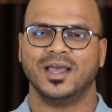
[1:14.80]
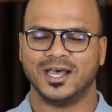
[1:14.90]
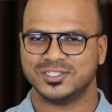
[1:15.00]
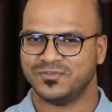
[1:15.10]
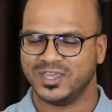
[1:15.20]

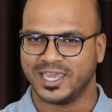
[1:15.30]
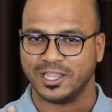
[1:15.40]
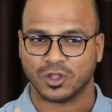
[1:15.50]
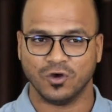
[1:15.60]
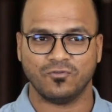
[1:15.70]
uh, so we
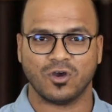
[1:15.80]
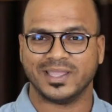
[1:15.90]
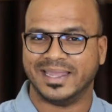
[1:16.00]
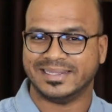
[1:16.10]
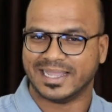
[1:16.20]
can go for
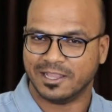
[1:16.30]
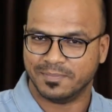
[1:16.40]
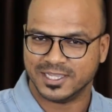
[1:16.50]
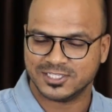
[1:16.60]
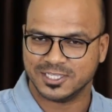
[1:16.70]
Intel
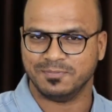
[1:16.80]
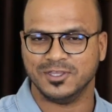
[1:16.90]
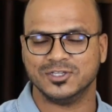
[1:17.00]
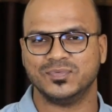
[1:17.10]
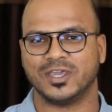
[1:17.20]
based
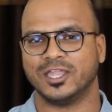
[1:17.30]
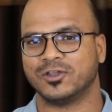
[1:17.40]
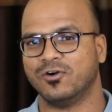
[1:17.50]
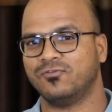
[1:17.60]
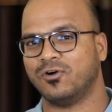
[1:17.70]
CPUs, we can
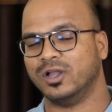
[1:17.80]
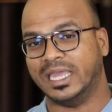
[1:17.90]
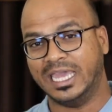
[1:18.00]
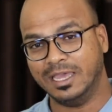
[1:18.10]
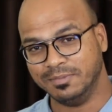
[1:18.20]
go for
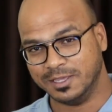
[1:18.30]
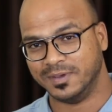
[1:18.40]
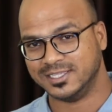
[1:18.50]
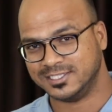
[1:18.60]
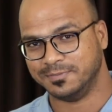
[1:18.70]
AMD
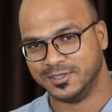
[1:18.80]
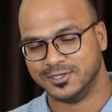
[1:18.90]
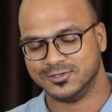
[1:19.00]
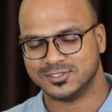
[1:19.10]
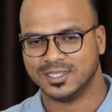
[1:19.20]
based
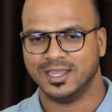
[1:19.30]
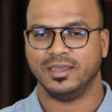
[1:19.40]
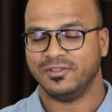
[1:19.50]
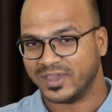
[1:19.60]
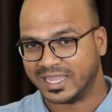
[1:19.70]
CPUs.
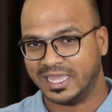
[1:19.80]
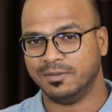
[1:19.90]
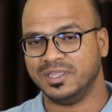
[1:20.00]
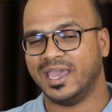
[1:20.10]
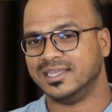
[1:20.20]
In fact,
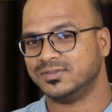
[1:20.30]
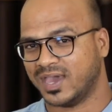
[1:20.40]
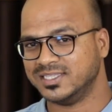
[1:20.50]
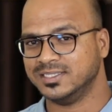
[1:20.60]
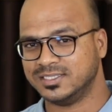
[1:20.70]
AMD has
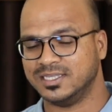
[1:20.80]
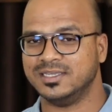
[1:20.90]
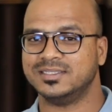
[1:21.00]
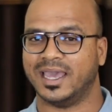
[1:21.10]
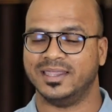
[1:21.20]
Ryzen
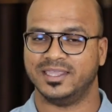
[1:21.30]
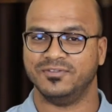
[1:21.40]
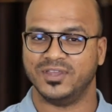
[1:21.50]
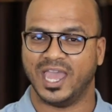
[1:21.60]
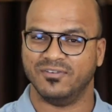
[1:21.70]
series and
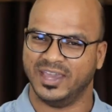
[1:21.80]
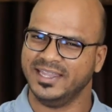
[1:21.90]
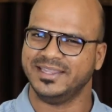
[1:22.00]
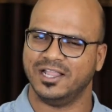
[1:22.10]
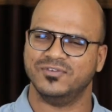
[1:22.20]
then we have
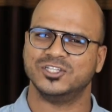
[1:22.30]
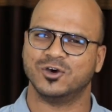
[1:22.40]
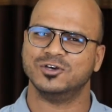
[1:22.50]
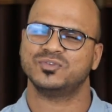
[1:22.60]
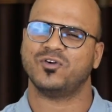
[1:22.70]
Intel which
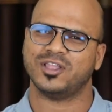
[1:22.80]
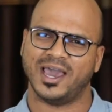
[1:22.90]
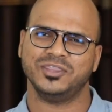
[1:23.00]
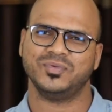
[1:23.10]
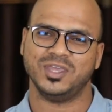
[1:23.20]
goes for
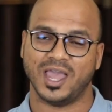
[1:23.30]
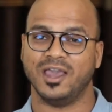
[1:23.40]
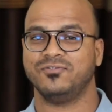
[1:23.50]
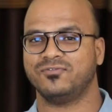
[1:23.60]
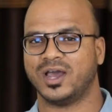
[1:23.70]
i3,
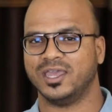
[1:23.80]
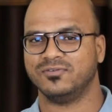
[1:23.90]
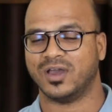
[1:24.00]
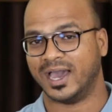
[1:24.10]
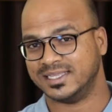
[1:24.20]

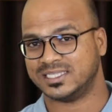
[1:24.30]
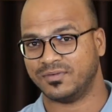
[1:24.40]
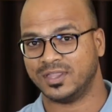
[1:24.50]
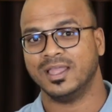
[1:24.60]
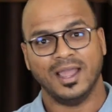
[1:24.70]
i5,
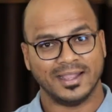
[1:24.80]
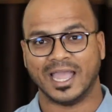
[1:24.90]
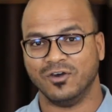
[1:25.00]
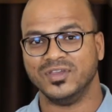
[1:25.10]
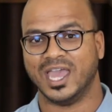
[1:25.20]
i7.
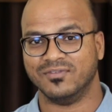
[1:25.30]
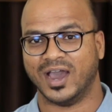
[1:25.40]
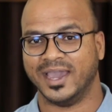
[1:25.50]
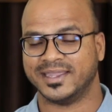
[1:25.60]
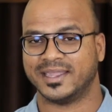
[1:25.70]
Now we have
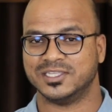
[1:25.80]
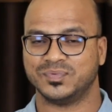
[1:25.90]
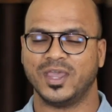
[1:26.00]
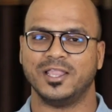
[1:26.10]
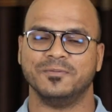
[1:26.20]
i9 as
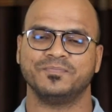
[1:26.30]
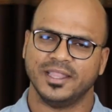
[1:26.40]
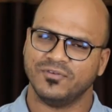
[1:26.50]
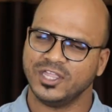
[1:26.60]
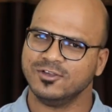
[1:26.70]
well.
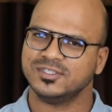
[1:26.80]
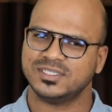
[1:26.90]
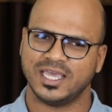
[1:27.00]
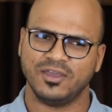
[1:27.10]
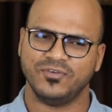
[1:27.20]
Now when you
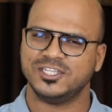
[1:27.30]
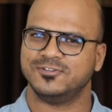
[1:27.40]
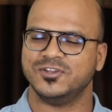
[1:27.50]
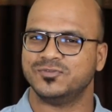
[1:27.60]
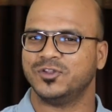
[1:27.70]
say which,
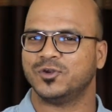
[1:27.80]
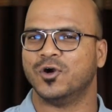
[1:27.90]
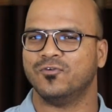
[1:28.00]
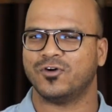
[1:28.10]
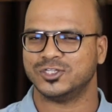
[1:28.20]
which one to
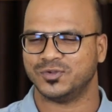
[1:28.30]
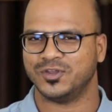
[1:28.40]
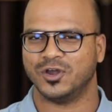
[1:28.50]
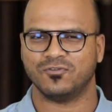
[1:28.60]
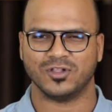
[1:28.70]
go for, should
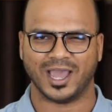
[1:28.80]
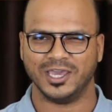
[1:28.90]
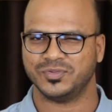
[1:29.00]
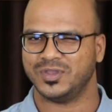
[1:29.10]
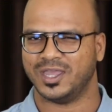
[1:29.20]
you go for
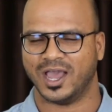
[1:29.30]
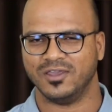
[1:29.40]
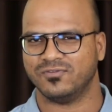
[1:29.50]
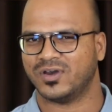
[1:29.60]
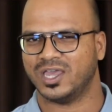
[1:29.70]
i3,
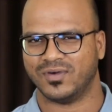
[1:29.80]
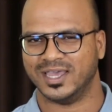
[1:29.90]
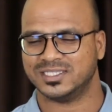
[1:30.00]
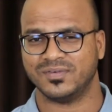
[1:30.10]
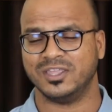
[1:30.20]
i5,
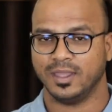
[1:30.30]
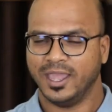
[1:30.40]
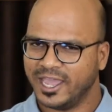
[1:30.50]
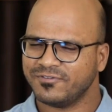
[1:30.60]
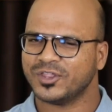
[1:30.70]
i7?
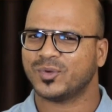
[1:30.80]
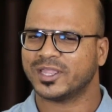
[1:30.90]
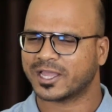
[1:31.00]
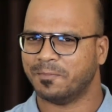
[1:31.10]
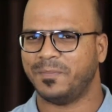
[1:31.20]
In fact, you
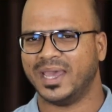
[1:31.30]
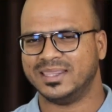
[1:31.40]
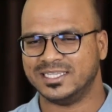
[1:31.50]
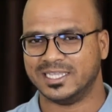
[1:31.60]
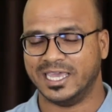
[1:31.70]
can compare
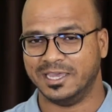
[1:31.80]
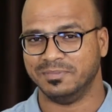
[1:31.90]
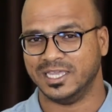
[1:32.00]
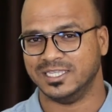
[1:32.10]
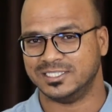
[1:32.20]
these
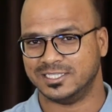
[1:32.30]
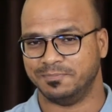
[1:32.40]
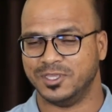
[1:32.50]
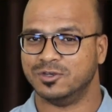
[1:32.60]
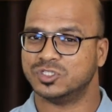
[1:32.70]
AMD
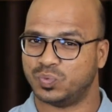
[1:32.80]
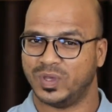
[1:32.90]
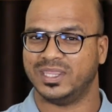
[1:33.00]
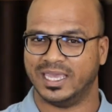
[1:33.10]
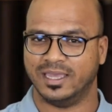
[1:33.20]
CPUs
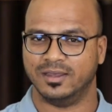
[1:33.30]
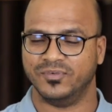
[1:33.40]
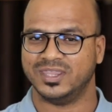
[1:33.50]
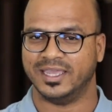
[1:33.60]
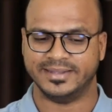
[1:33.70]
with, uh,
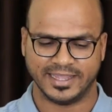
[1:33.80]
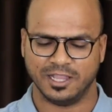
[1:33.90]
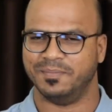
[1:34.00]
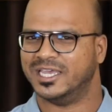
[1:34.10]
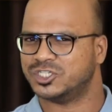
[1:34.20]
with
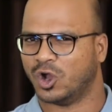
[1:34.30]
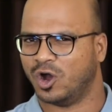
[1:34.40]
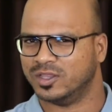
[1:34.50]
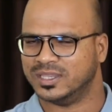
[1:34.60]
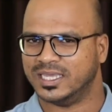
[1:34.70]
Intel based
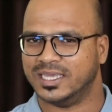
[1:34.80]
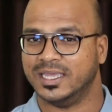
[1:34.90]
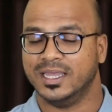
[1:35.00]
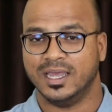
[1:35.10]
on the